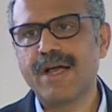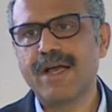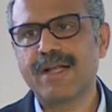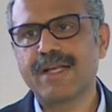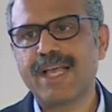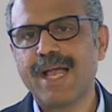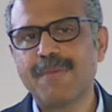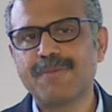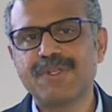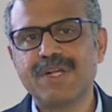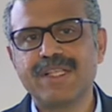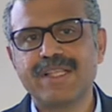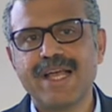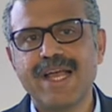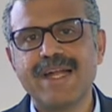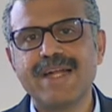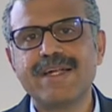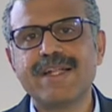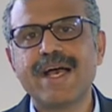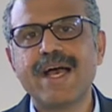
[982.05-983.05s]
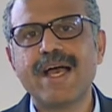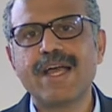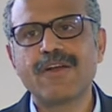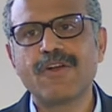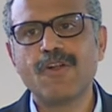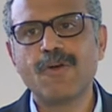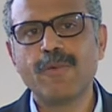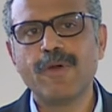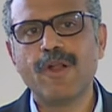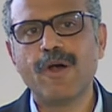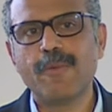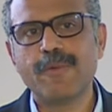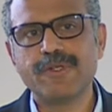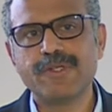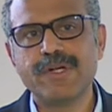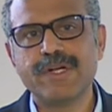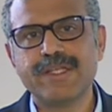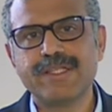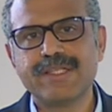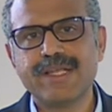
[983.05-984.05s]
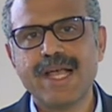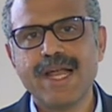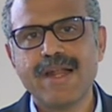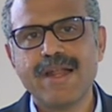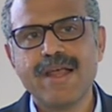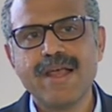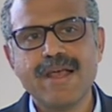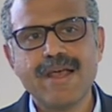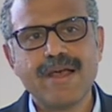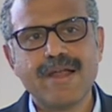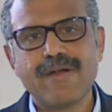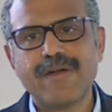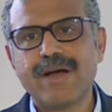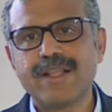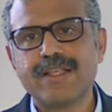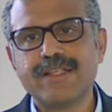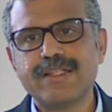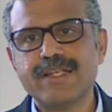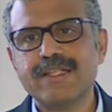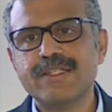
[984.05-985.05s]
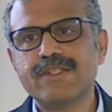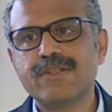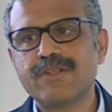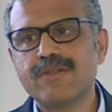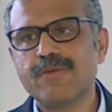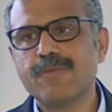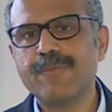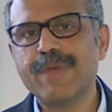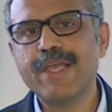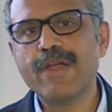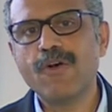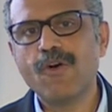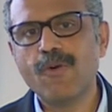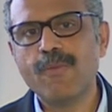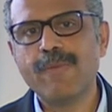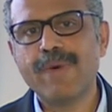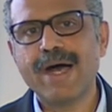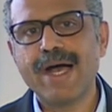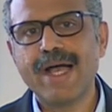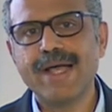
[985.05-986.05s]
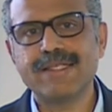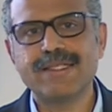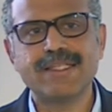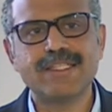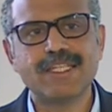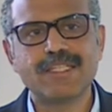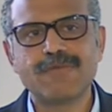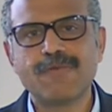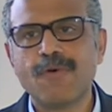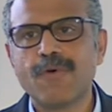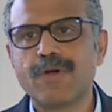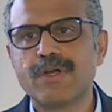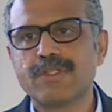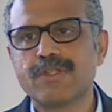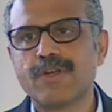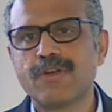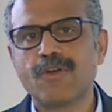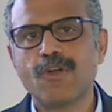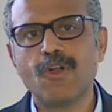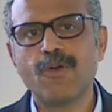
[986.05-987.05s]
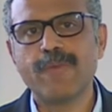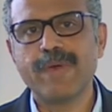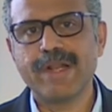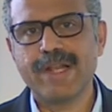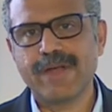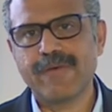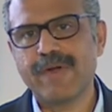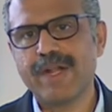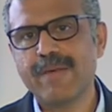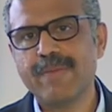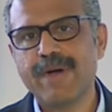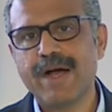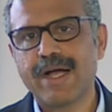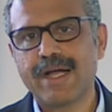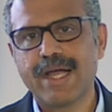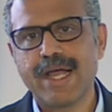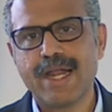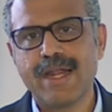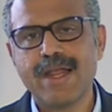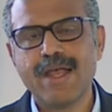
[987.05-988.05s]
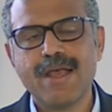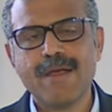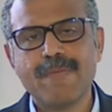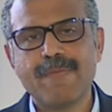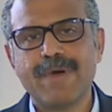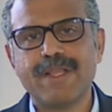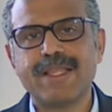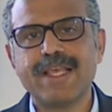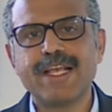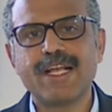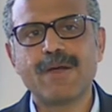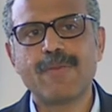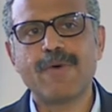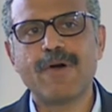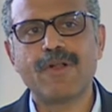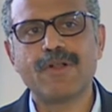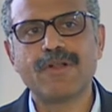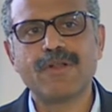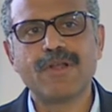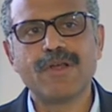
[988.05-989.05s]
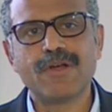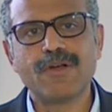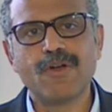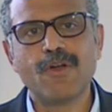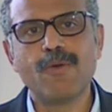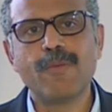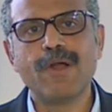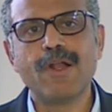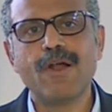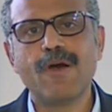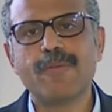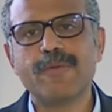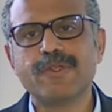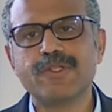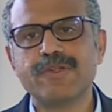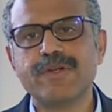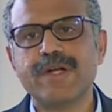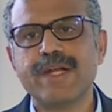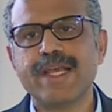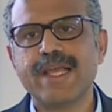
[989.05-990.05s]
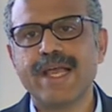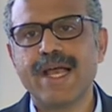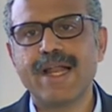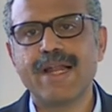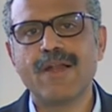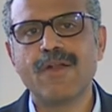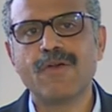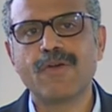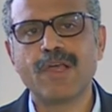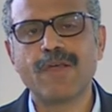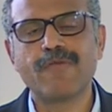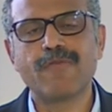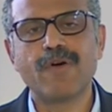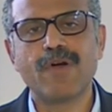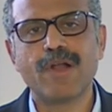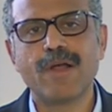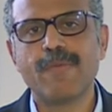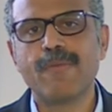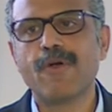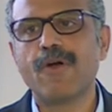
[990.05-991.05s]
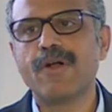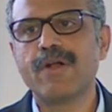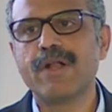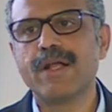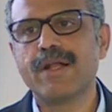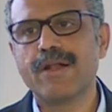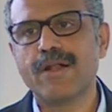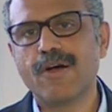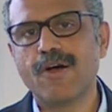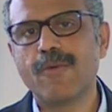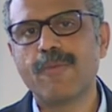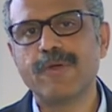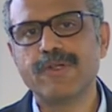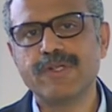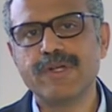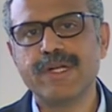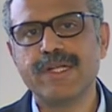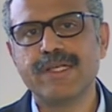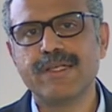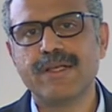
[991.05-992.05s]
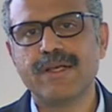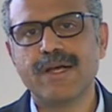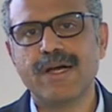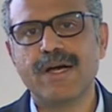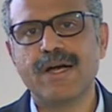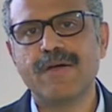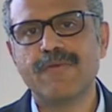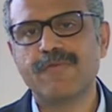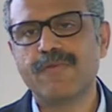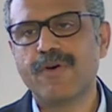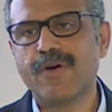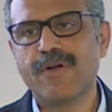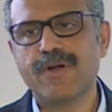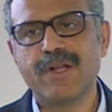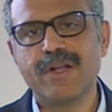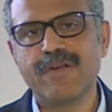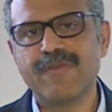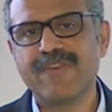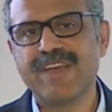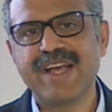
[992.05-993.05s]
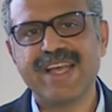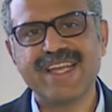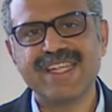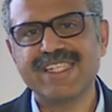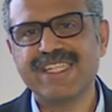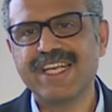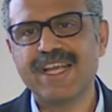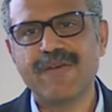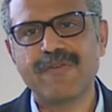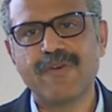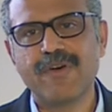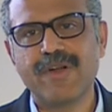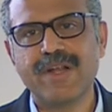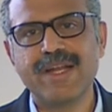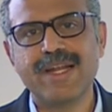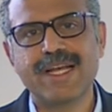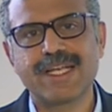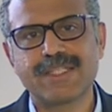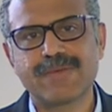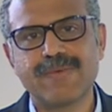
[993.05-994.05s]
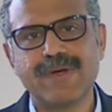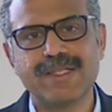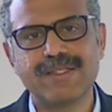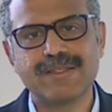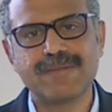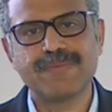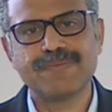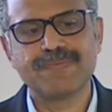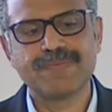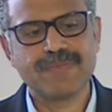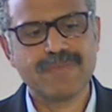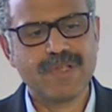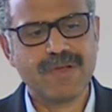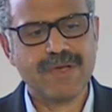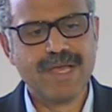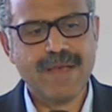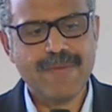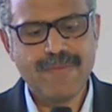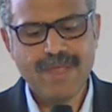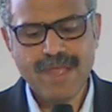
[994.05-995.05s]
capturing the entire global opportunity set rather than be home biased and just focus on Colombian equity market, but think about global opportunity and looking for a broader opportunity for, via ETF or index funds, okay?